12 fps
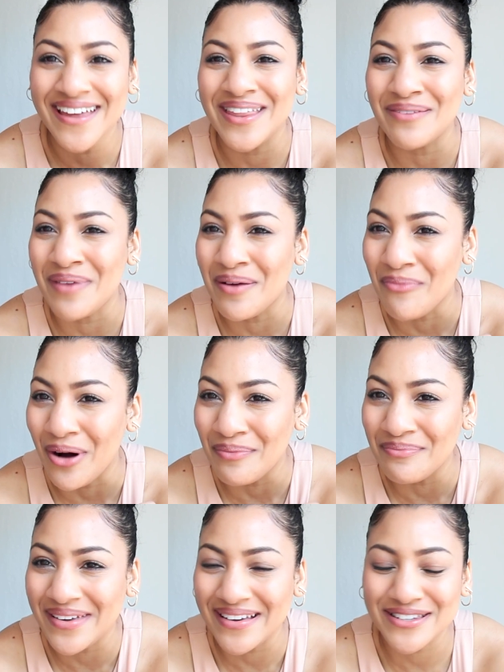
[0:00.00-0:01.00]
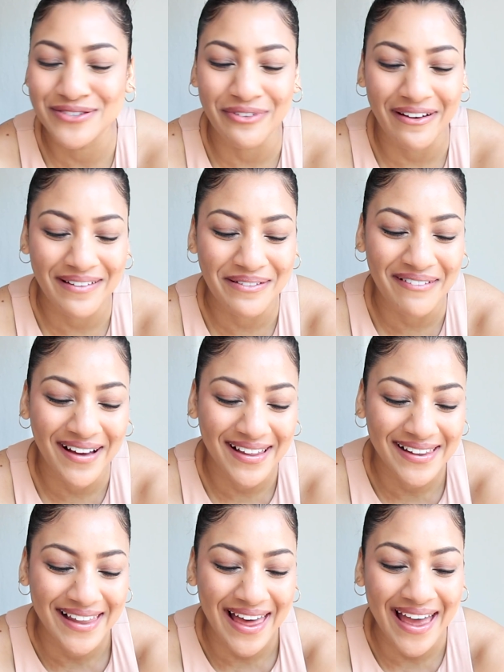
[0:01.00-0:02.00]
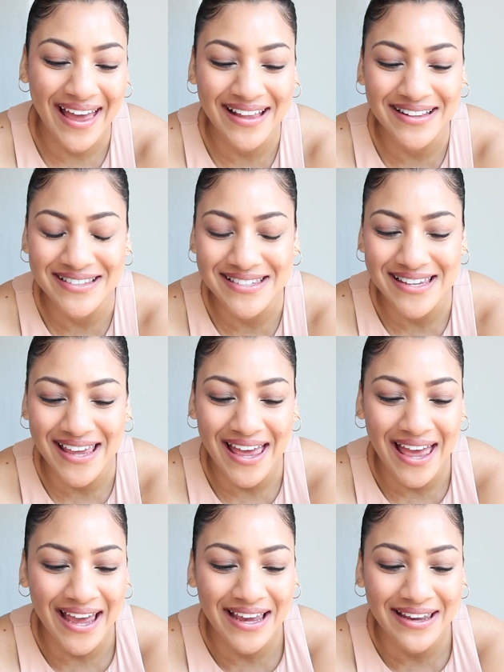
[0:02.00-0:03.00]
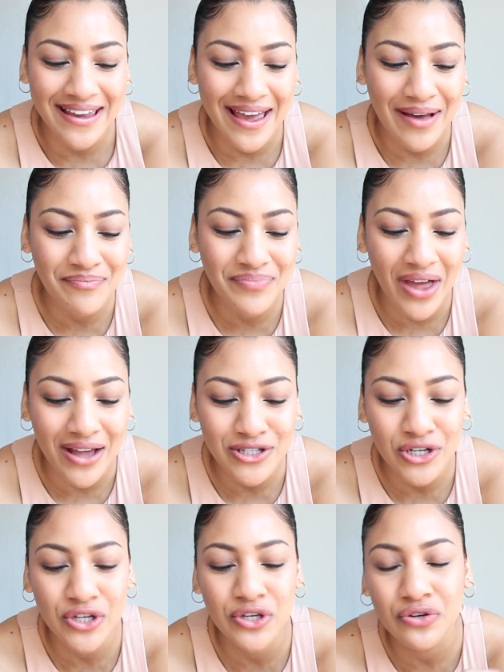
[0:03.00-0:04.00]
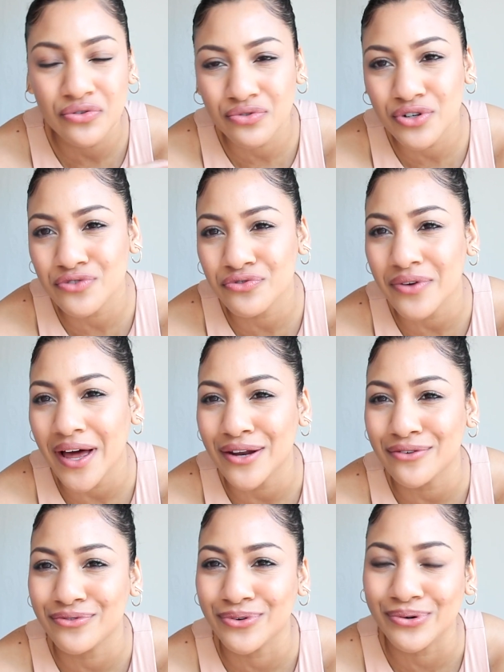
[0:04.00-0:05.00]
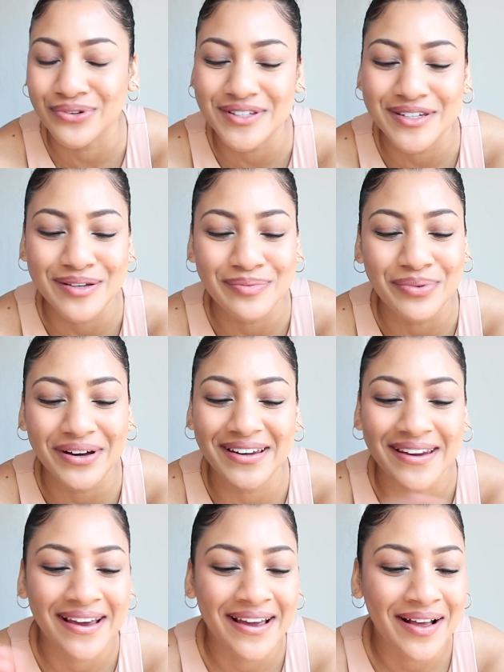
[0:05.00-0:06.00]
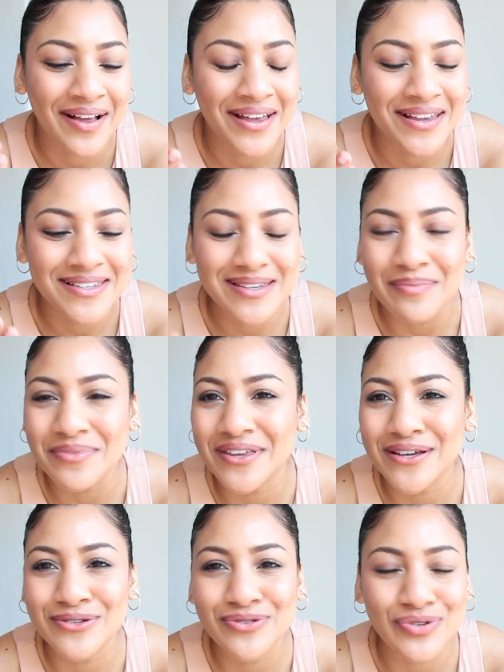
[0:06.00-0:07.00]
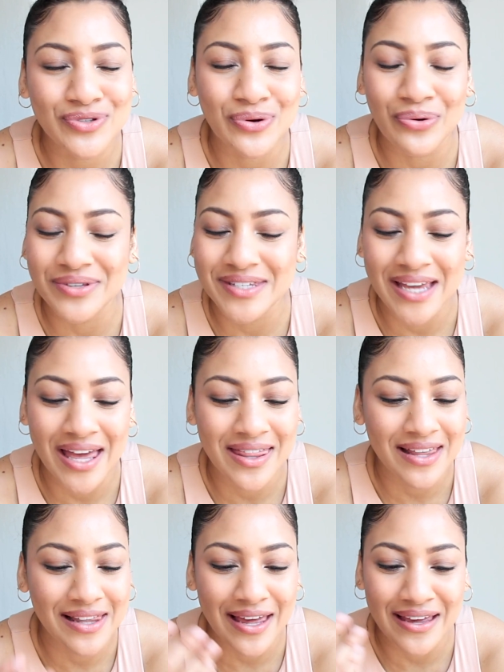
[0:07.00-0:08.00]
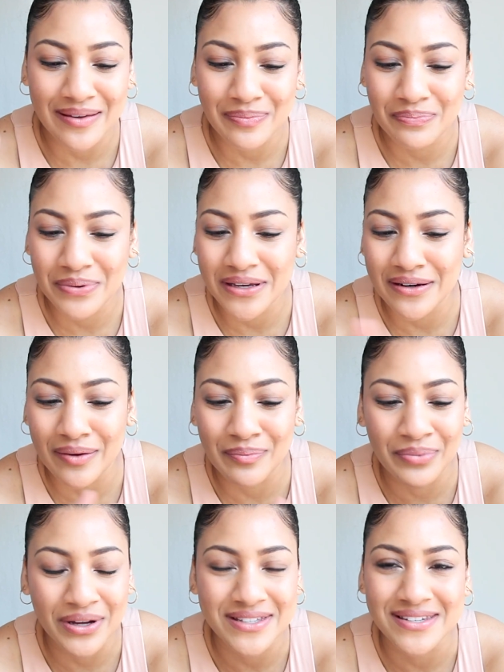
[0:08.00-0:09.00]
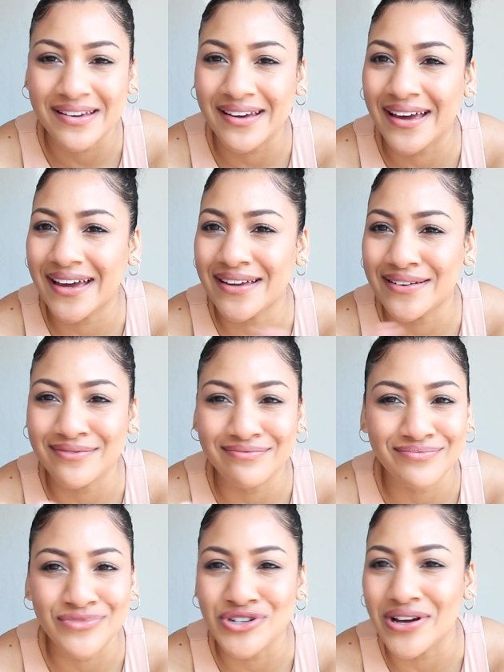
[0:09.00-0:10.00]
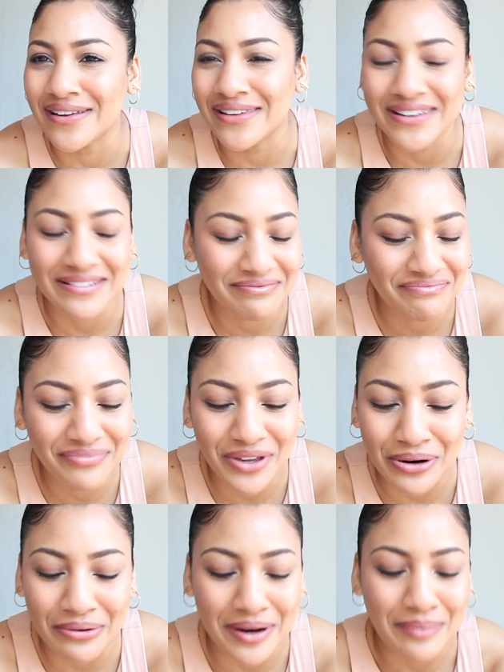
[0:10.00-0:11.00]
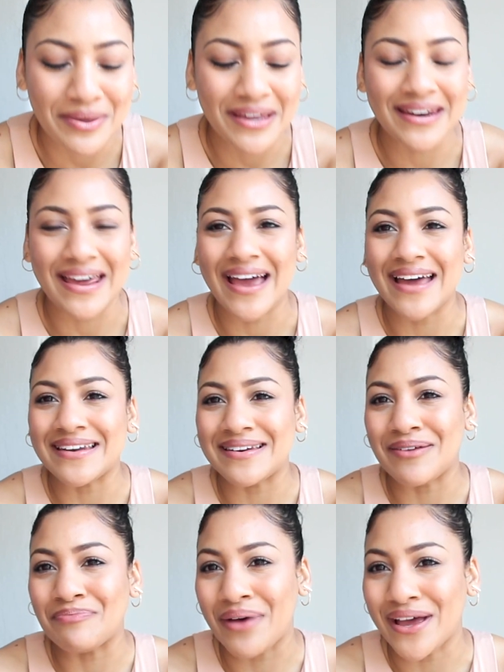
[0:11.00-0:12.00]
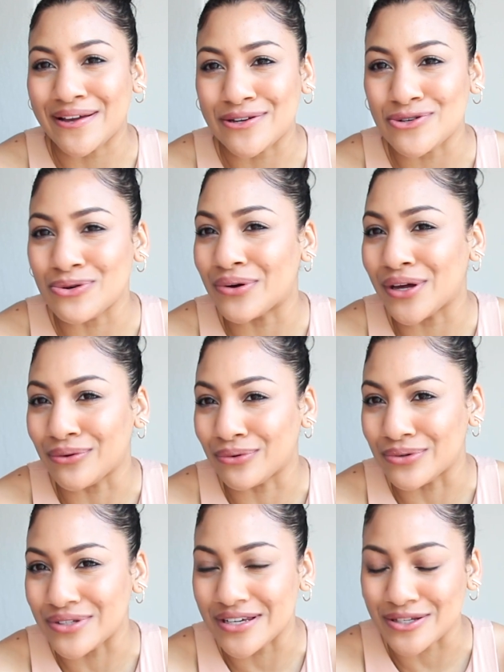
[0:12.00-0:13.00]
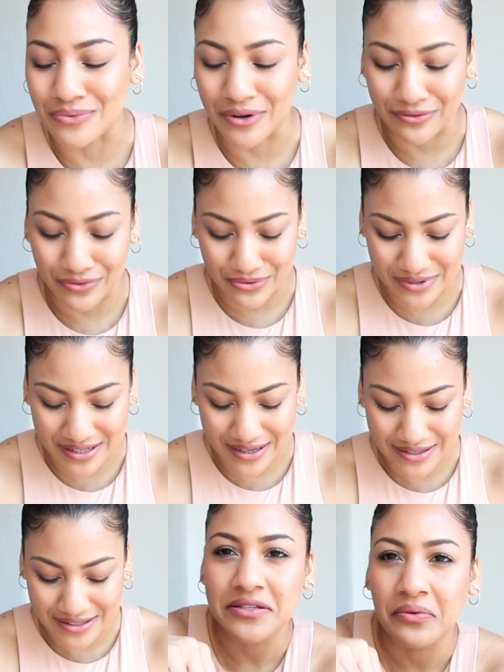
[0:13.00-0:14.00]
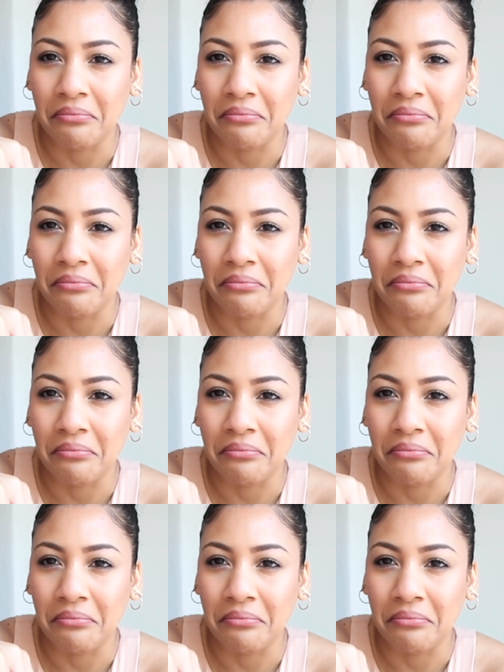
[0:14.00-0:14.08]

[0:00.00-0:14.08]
that my mom makes very well, and I am not a huge fan of roti, but some things just go together like peanut butter and jelly, you know what I mean? And Baigan Choka and roti is one of those things.